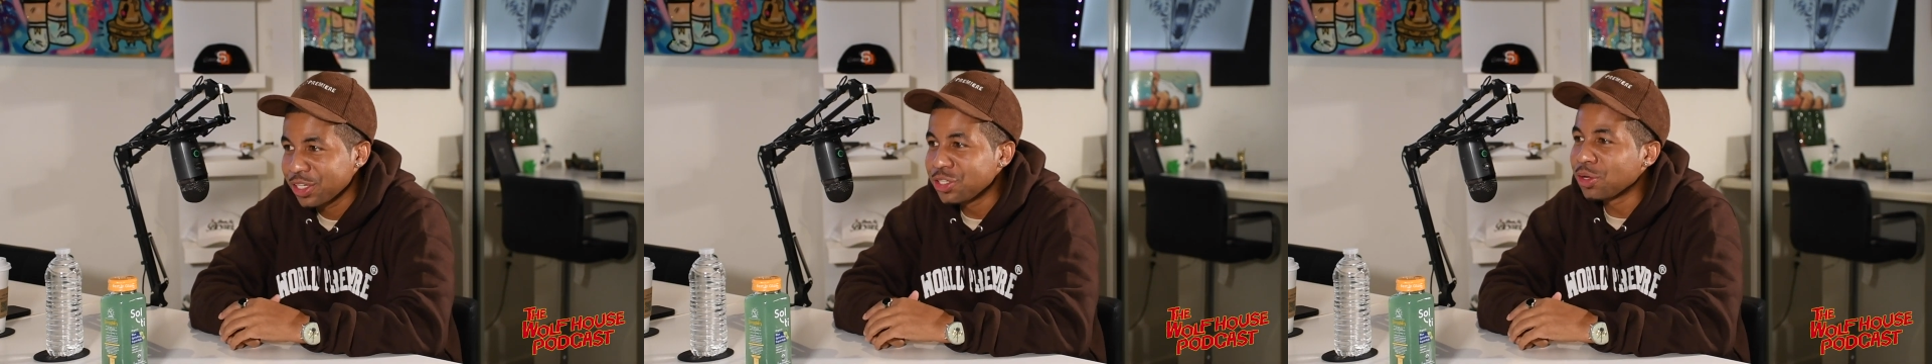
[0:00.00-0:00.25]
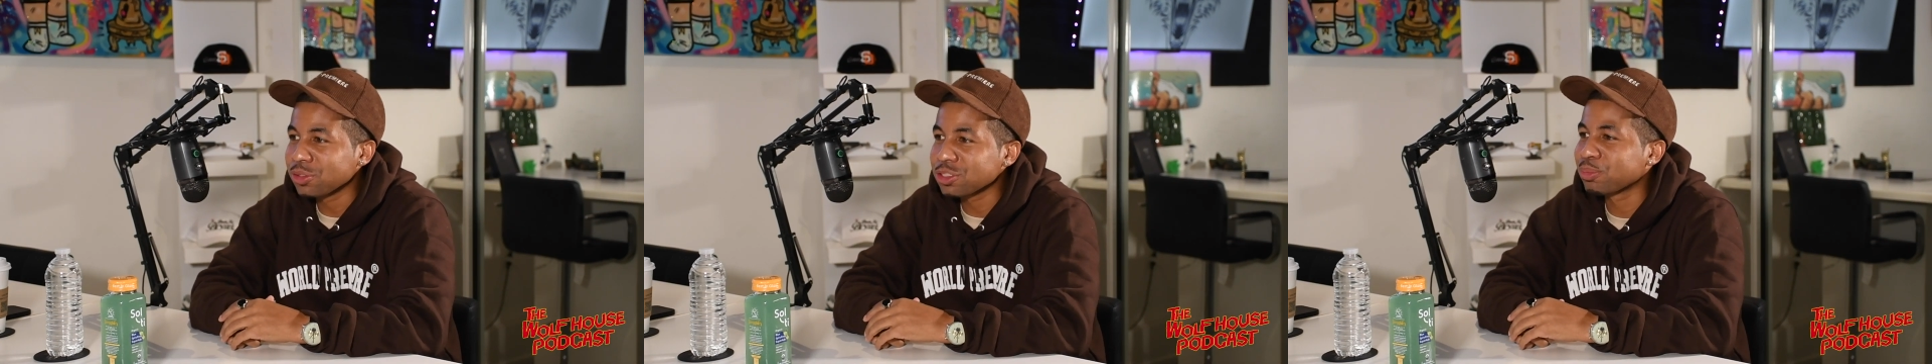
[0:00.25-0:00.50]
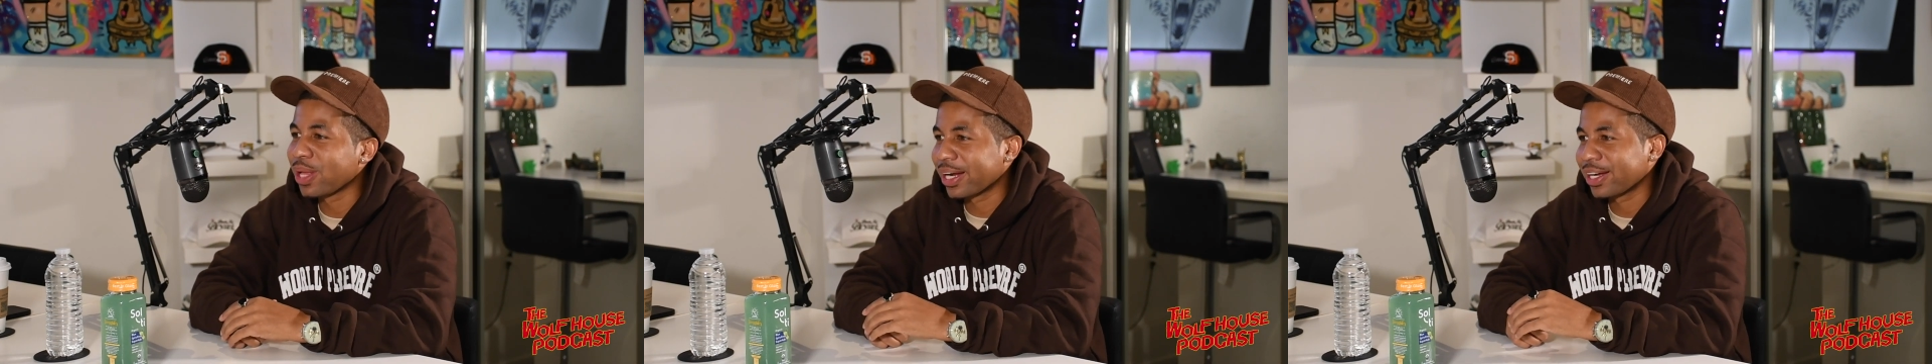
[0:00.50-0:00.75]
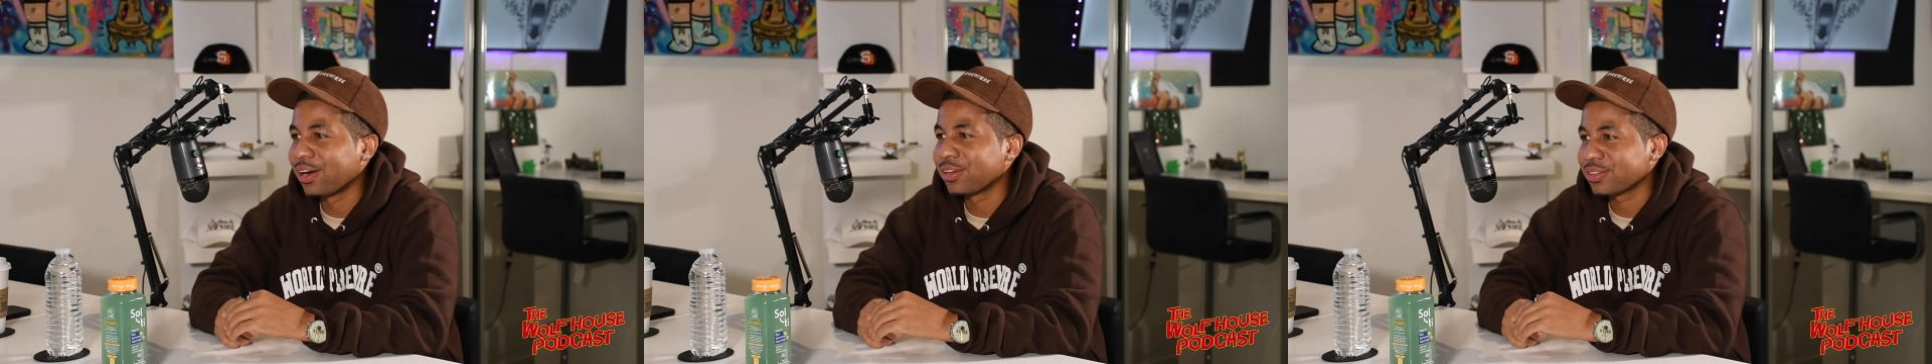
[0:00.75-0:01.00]
You know those
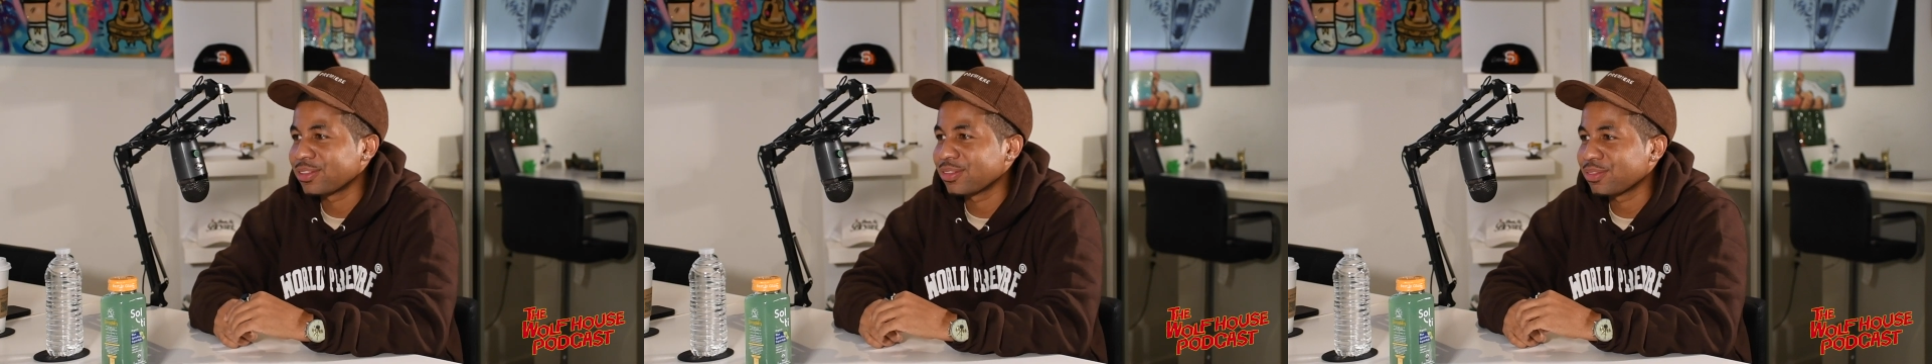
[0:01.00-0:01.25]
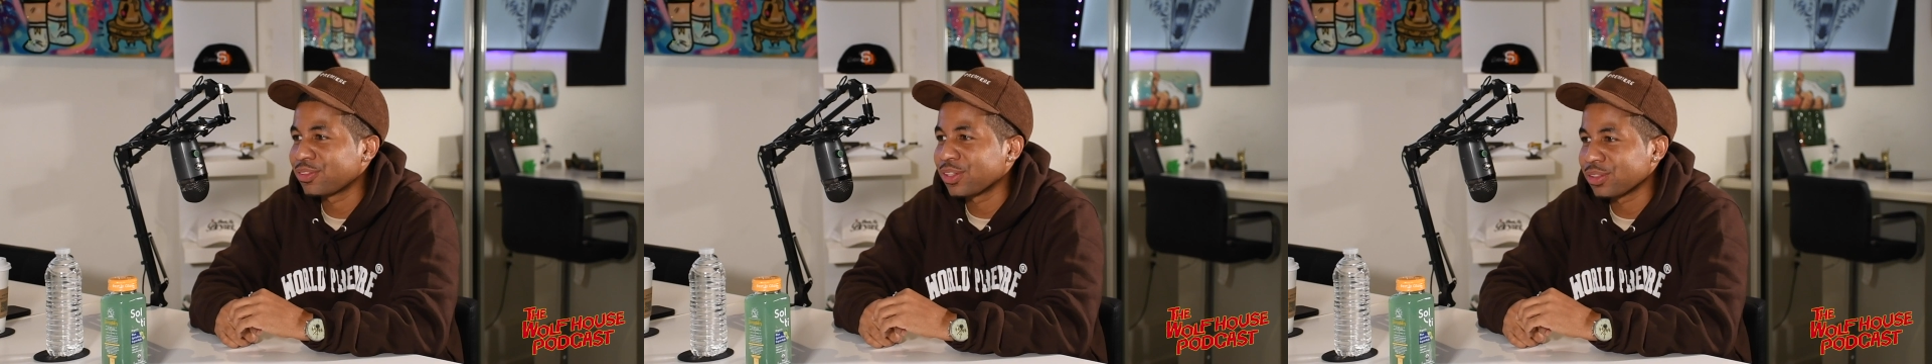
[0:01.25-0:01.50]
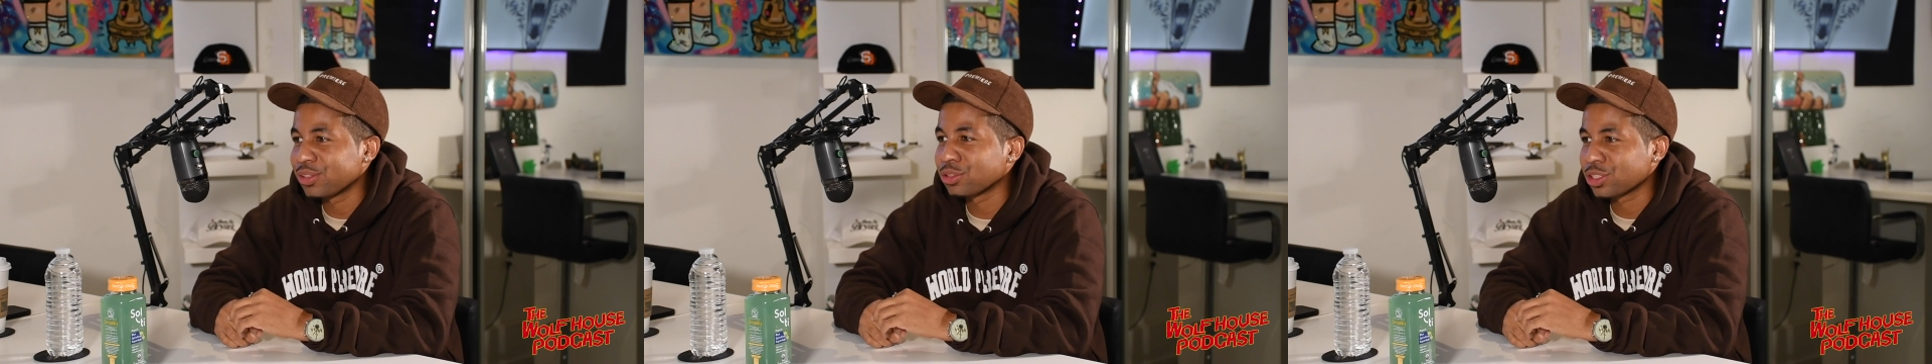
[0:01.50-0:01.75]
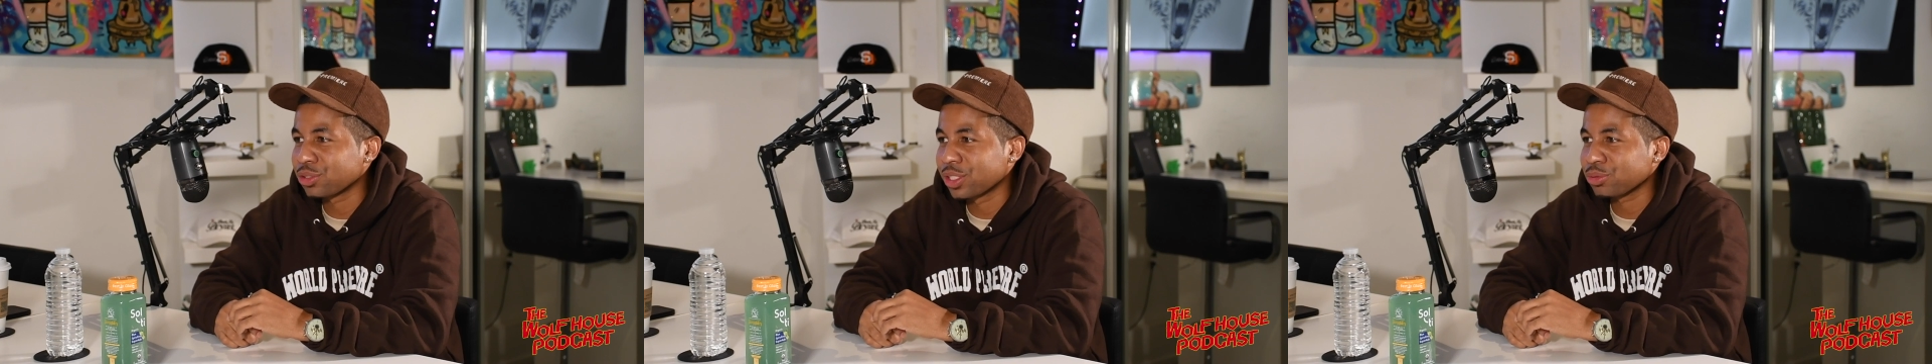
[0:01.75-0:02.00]
blackout, those
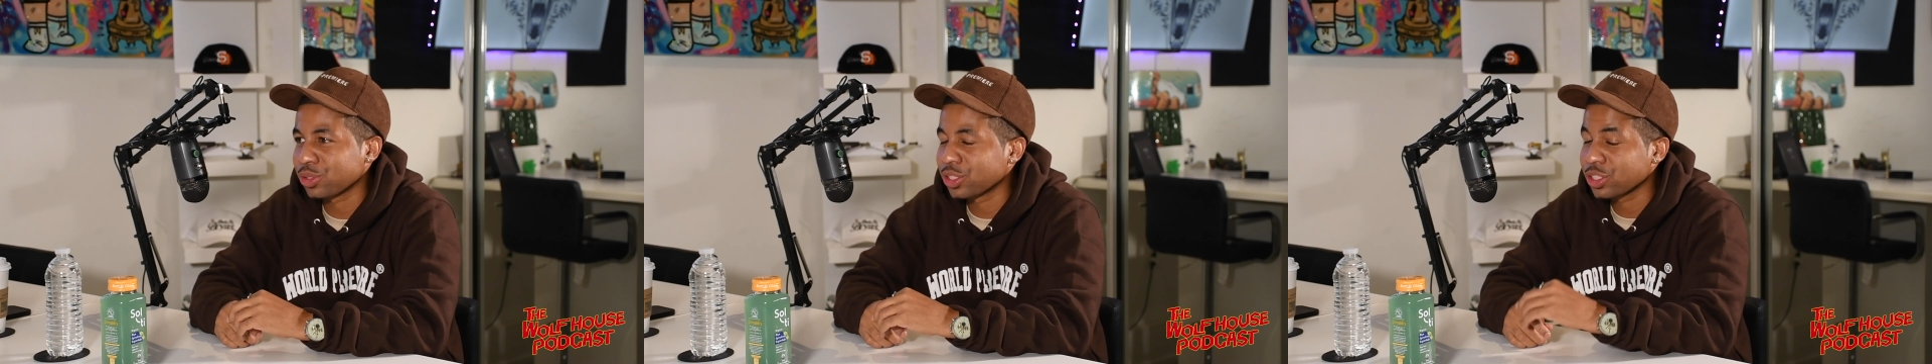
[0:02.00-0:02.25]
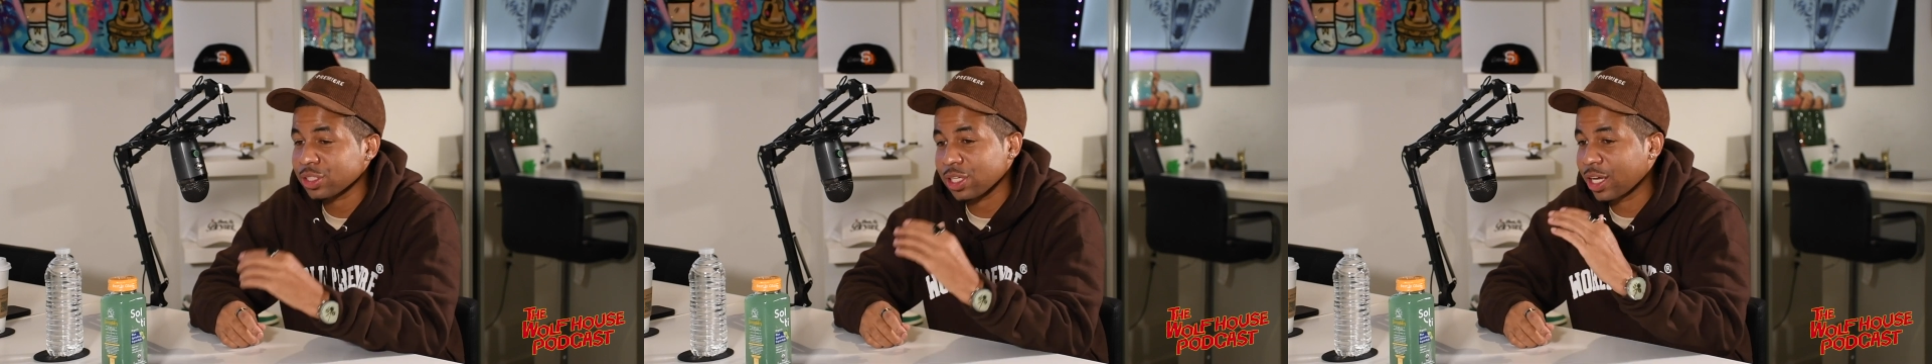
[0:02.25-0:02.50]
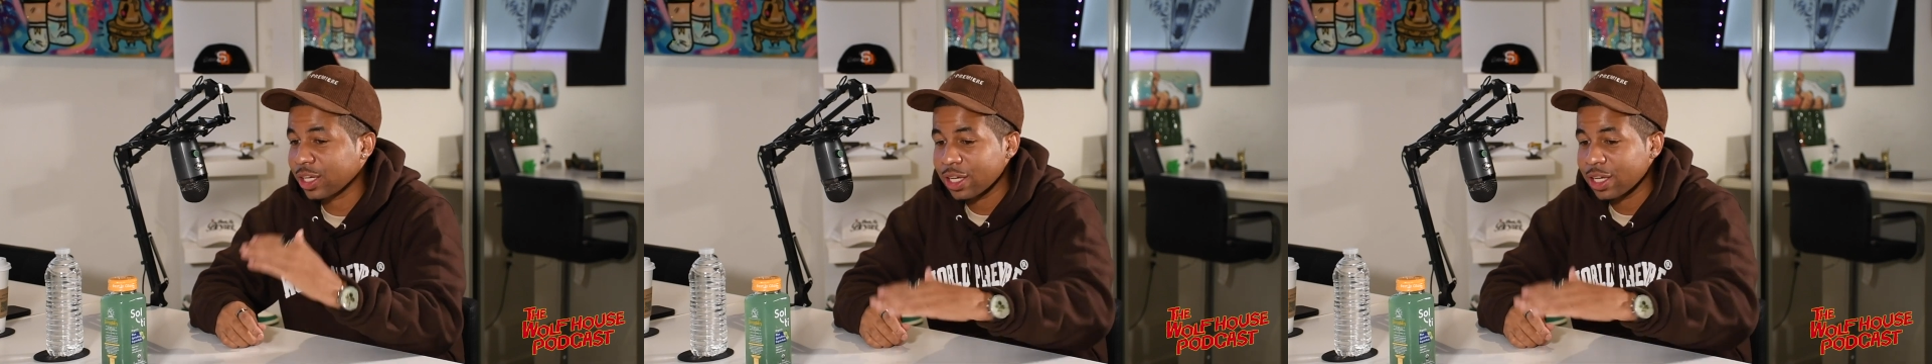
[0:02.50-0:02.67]
tricks where you're just like,